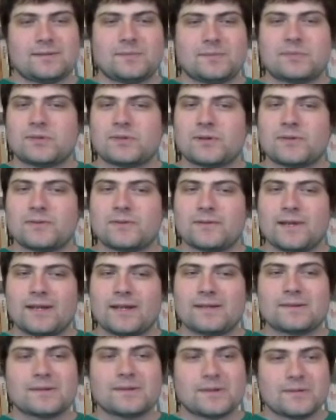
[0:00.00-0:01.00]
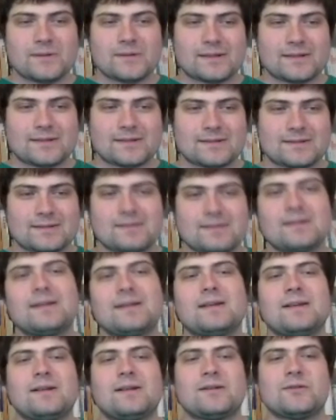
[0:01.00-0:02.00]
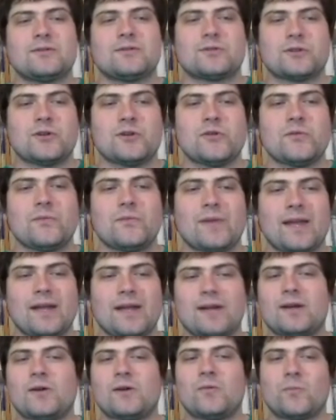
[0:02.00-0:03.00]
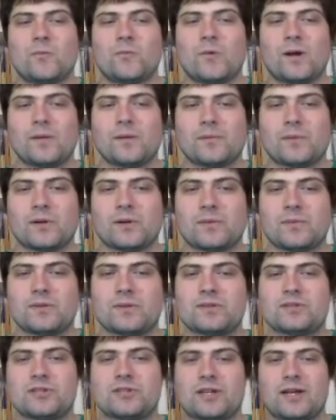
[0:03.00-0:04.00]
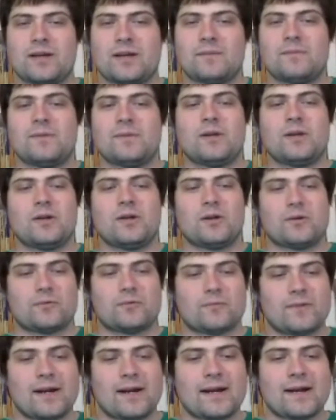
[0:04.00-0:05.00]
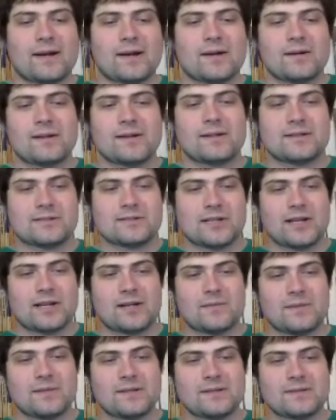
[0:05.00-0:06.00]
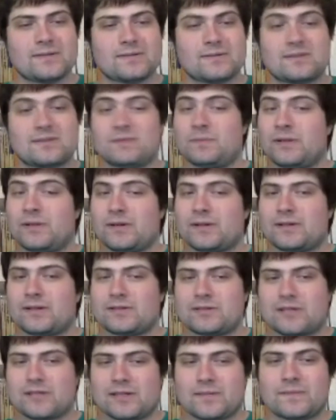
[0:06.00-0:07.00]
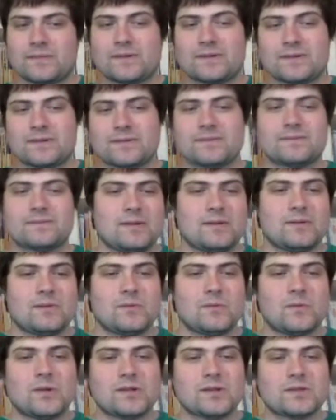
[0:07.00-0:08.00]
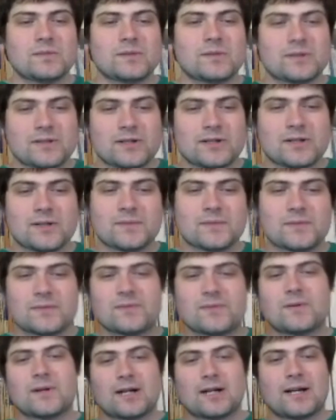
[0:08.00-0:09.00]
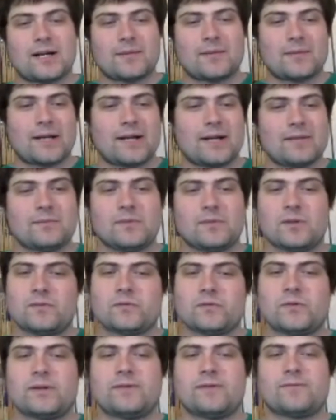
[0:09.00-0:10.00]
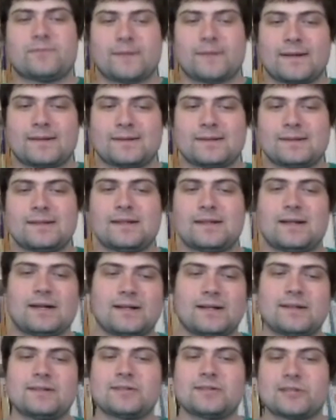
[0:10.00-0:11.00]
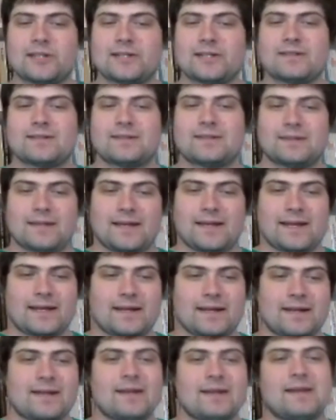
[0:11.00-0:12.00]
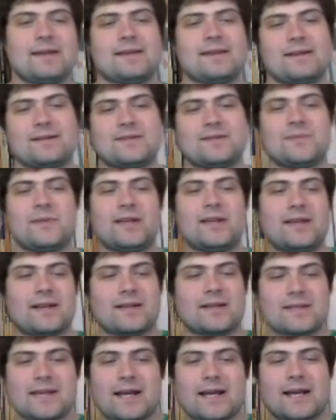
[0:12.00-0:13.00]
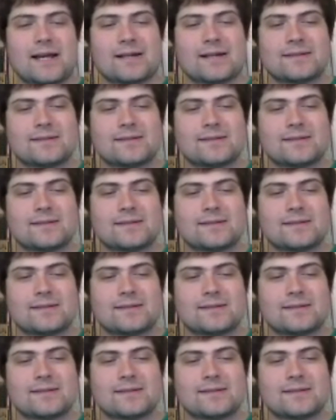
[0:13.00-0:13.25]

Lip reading: Profane Locust. 2 mana, 1 purple gem, rare enchantment, spirit enchantment. Once per turn before combat, move to a friendly, unenchanted lane that is being attacked.